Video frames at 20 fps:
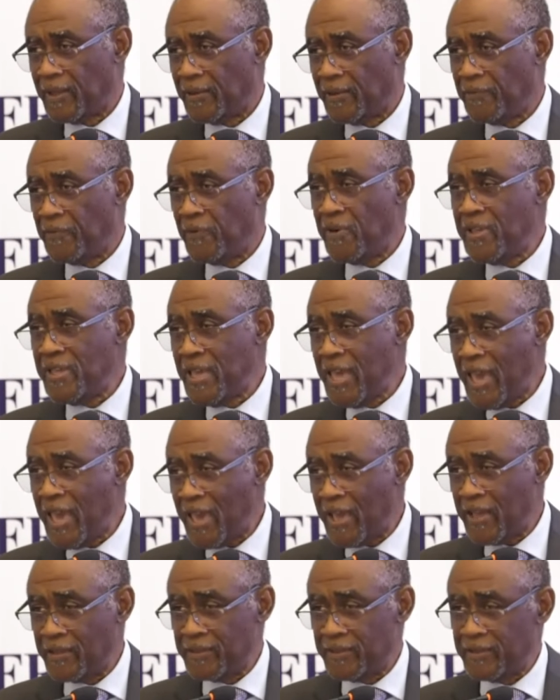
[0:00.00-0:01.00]
For
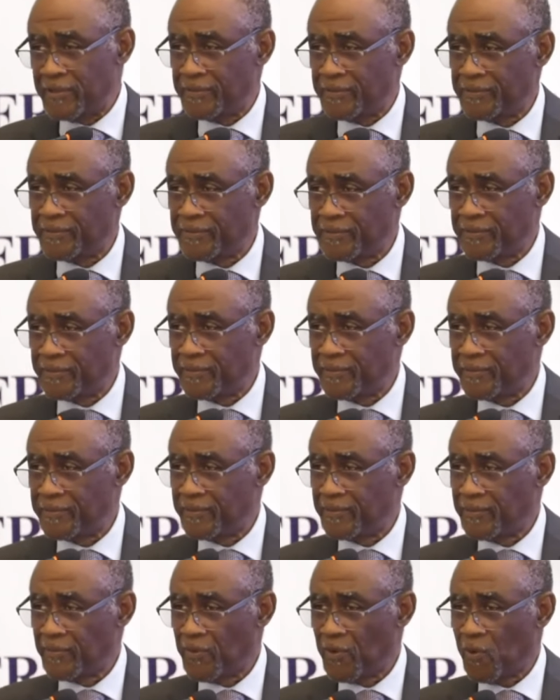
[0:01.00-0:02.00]
years.
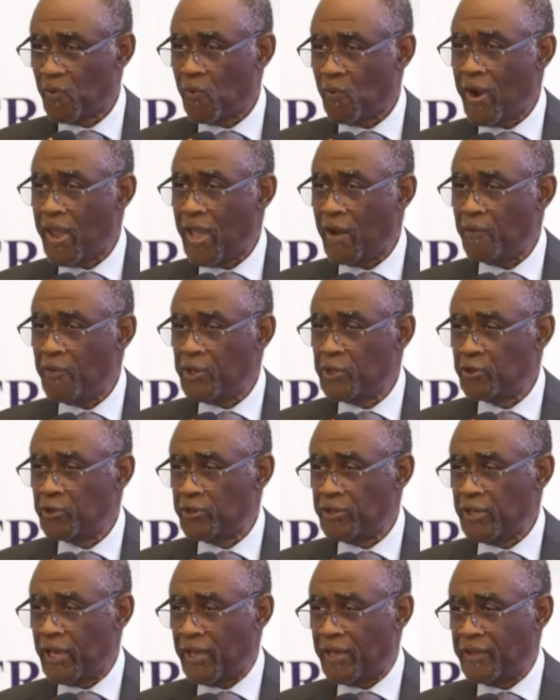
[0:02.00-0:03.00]
Where are we
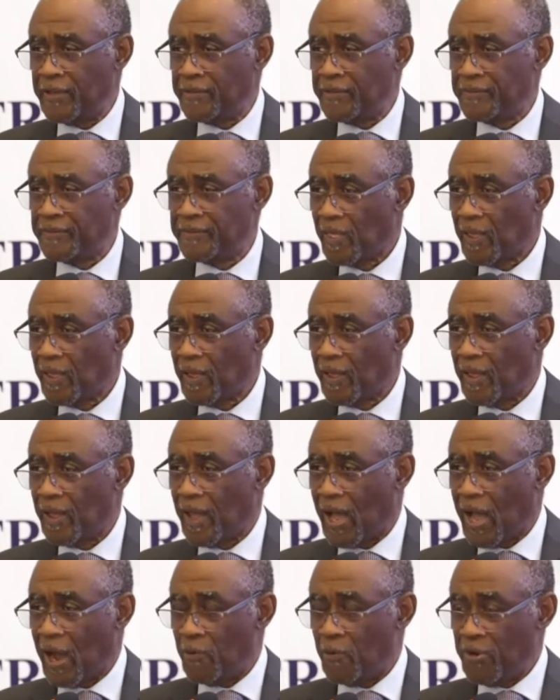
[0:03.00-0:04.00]
today?
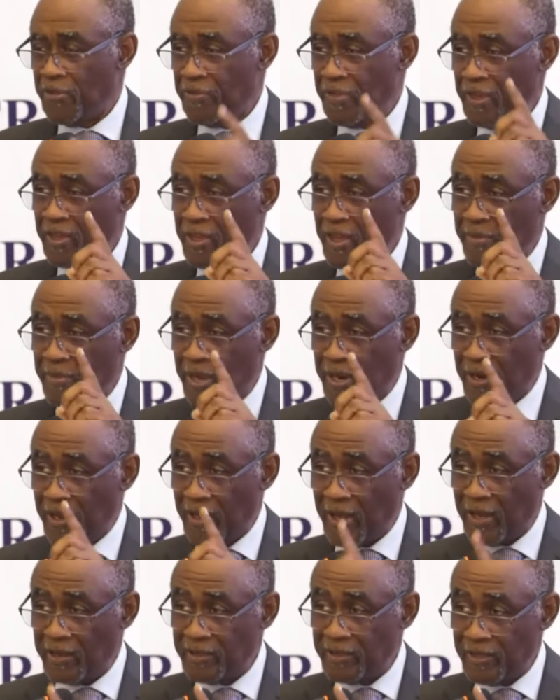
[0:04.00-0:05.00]
Are we thinking about the
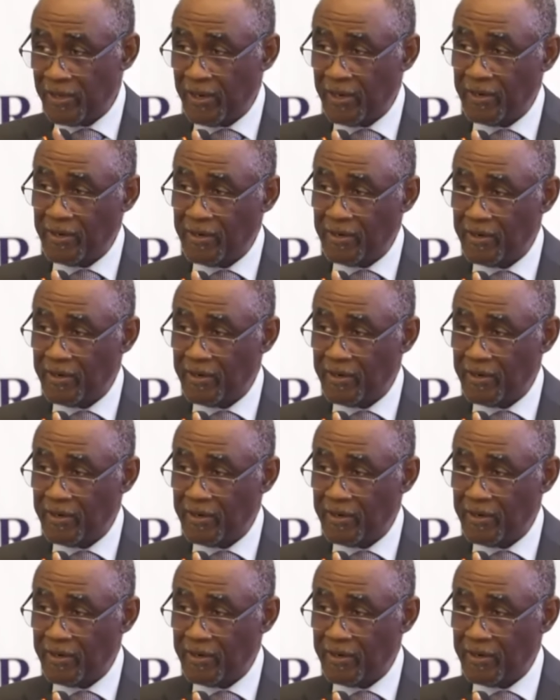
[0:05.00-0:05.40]
continent,